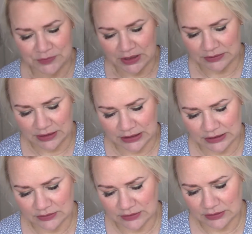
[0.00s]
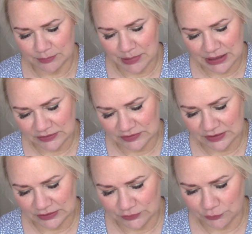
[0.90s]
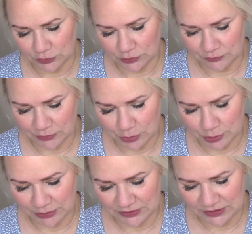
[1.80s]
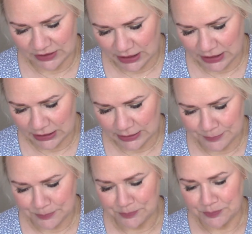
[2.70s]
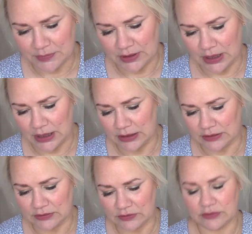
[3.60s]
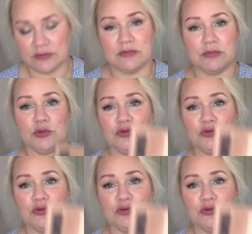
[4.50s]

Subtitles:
Naked Basics from Urban Decay, and most